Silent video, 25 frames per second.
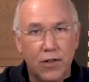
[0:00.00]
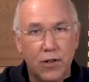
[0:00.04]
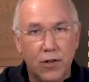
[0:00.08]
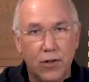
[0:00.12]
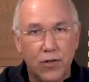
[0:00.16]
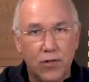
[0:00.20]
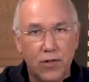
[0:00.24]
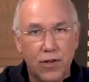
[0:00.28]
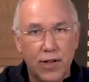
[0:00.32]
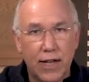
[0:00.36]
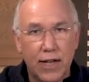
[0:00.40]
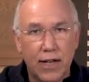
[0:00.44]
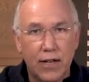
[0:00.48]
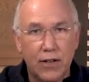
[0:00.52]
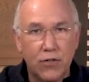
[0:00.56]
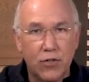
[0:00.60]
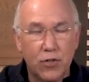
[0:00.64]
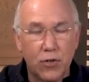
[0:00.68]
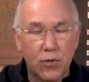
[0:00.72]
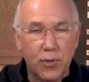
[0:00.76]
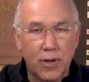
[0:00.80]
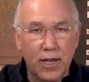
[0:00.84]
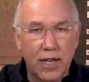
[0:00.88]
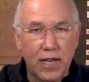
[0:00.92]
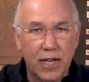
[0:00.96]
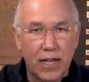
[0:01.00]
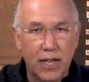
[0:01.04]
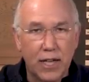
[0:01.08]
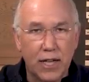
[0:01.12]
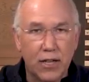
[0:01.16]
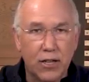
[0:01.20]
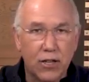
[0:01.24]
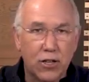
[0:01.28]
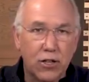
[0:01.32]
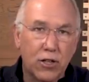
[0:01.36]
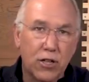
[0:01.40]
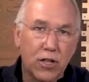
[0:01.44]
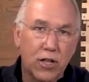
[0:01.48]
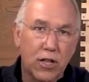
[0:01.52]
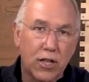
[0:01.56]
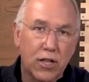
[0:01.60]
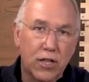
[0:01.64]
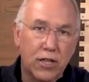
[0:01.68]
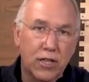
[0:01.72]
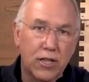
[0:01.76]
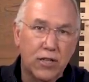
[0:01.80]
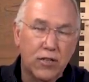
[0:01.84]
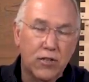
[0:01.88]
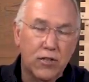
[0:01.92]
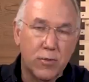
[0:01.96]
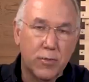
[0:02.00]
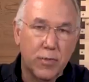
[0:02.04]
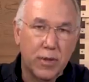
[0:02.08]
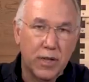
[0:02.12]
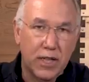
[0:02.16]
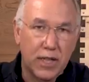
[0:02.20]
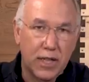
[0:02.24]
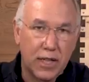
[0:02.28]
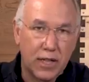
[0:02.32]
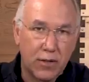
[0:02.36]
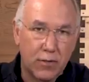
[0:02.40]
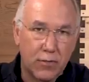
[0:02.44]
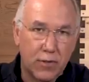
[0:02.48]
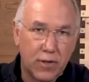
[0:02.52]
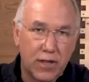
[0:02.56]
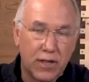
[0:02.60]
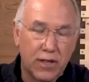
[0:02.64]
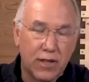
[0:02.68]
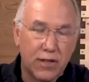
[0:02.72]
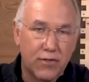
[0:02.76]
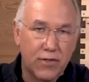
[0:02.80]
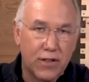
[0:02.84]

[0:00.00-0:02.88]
those scouts from getting into your colony to begin with.